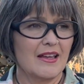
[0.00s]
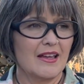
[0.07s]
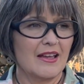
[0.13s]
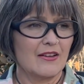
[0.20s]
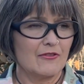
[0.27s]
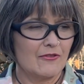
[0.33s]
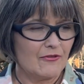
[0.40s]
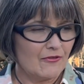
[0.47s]

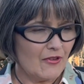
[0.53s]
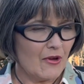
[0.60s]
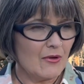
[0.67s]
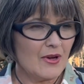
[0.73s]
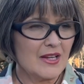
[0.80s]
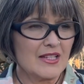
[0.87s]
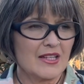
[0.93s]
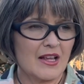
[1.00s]
and
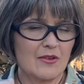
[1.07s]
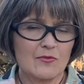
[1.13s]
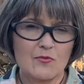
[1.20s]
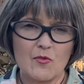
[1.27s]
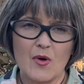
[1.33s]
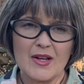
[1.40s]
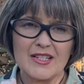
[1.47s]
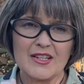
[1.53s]
focus on
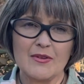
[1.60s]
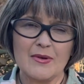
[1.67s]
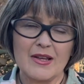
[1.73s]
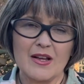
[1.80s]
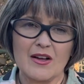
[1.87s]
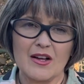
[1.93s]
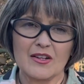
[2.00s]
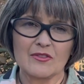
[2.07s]
what's
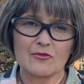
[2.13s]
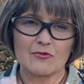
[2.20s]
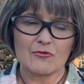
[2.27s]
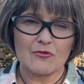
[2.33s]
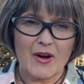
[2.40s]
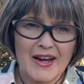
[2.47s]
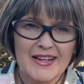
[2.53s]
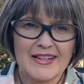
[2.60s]
going on
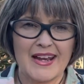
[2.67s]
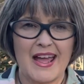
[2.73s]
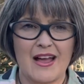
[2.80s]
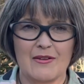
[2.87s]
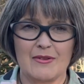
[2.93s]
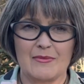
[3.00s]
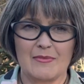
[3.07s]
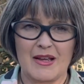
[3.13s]
right
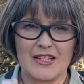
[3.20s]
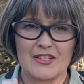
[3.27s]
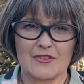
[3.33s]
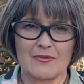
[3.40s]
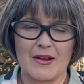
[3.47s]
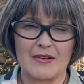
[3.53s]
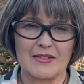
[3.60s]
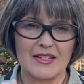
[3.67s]
now in my
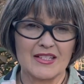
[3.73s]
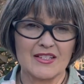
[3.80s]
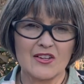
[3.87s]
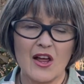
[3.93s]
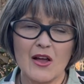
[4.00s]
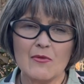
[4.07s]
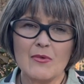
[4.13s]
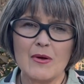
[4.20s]
surroundings,
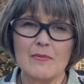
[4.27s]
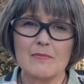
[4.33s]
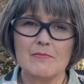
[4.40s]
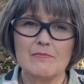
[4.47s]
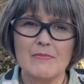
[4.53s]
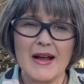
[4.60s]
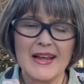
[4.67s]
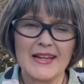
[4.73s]
not what
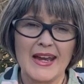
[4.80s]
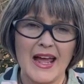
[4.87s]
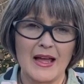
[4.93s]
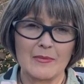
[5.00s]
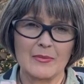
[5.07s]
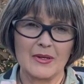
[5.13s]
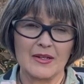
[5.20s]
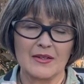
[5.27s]
might
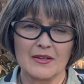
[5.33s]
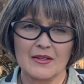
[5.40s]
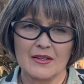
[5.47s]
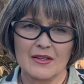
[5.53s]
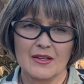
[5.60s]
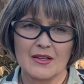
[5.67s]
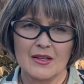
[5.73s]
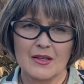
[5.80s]
happen,
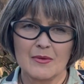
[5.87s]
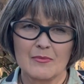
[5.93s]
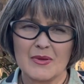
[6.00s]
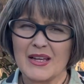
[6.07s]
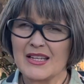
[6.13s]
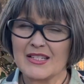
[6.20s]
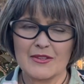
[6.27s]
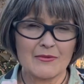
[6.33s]
because the